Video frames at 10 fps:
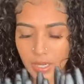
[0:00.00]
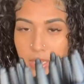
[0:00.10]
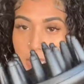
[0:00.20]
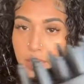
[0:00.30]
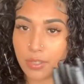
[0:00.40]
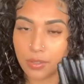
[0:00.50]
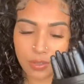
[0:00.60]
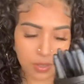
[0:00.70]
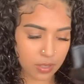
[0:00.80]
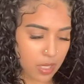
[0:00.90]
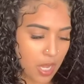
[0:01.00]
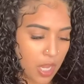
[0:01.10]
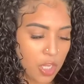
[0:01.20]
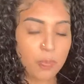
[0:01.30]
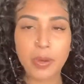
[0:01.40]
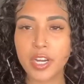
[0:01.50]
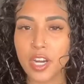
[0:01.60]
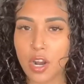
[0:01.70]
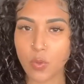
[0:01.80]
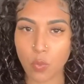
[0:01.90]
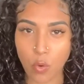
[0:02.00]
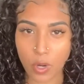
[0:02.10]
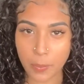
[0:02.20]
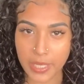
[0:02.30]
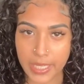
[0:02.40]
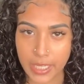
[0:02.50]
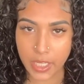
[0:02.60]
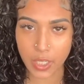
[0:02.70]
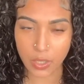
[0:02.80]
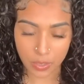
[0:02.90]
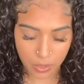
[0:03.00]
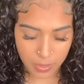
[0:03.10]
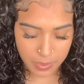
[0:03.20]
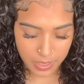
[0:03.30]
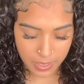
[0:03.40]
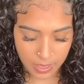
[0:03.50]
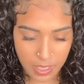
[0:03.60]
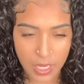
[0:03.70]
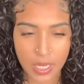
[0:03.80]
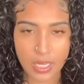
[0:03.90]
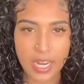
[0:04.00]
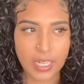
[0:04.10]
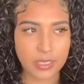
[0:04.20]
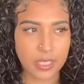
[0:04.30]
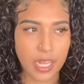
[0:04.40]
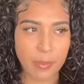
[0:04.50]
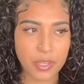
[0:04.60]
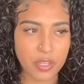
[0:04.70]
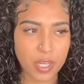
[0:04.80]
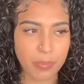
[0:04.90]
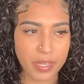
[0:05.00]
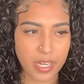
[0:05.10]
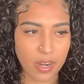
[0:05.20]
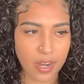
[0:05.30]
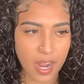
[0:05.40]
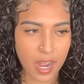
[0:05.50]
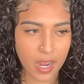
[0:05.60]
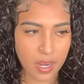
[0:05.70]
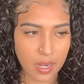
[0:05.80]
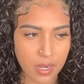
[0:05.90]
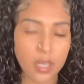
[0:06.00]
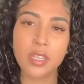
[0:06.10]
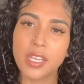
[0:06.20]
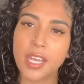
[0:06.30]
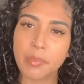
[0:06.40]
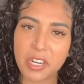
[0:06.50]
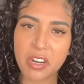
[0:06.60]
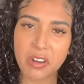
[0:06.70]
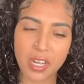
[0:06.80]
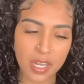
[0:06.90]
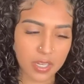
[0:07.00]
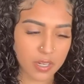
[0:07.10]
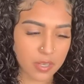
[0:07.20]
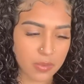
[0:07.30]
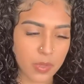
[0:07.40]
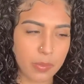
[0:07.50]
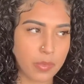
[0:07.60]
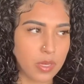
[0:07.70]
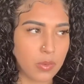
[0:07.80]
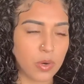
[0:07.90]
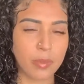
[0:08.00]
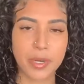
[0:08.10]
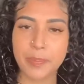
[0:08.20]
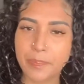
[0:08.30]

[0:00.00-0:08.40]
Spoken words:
And then you put it on warm heat, you know what I'm saying? Not, I mean, you could put it on hot. Yeah, put it on hot, you know, a little warmer.